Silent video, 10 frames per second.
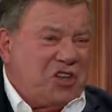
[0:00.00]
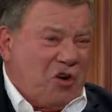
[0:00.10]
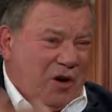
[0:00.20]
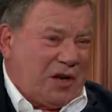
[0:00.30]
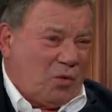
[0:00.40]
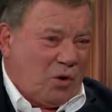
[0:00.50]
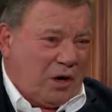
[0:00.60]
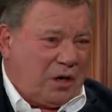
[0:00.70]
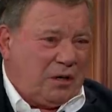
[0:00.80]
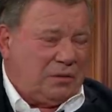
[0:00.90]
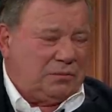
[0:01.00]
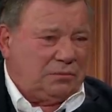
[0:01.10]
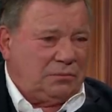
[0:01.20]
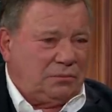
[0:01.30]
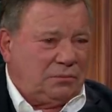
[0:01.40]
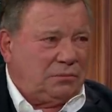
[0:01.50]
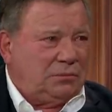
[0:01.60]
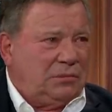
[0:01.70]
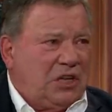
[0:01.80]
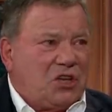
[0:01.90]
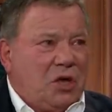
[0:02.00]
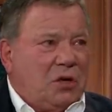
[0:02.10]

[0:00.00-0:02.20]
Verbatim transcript: and you're out of work. Well, so